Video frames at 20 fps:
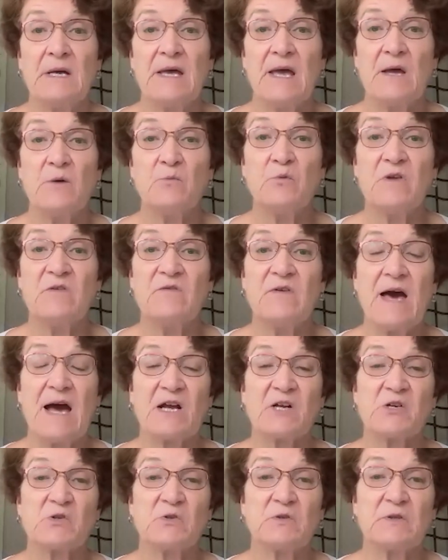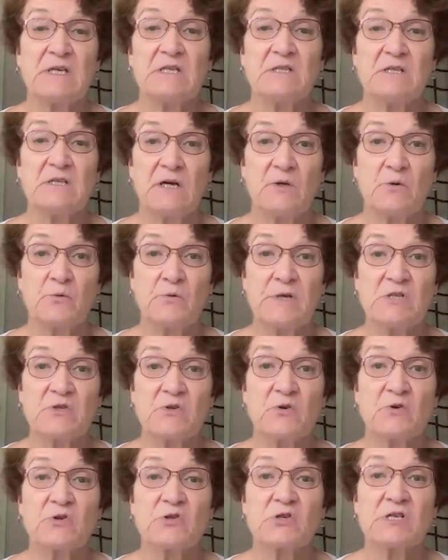And we've actually done
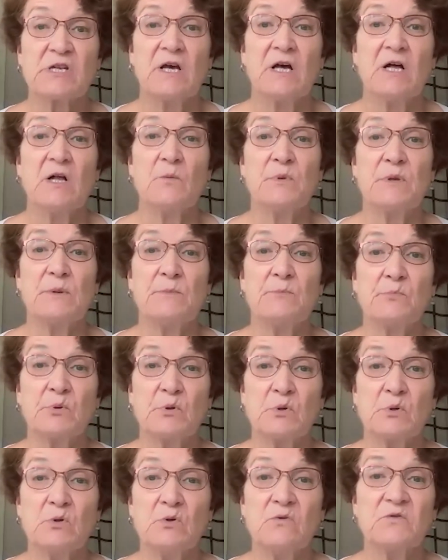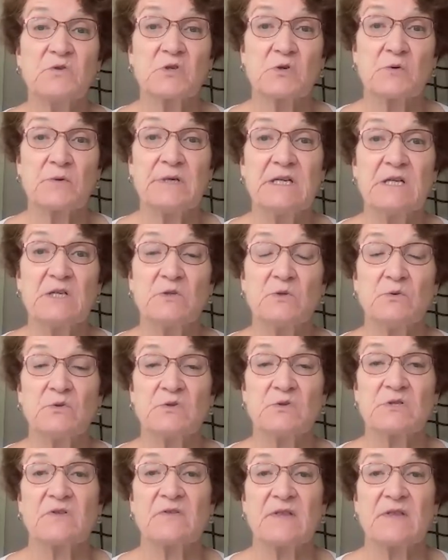research to help improve screening tools.